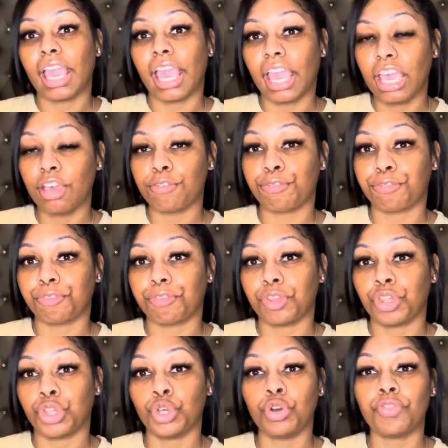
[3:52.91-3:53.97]
if
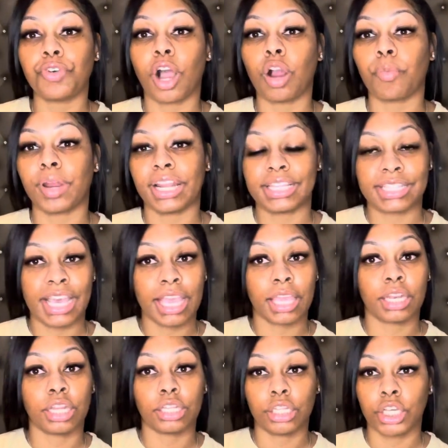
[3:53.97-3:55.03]
you've already
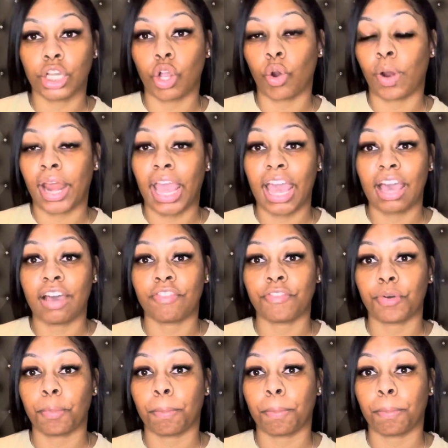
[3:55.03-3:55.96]
taken a look or have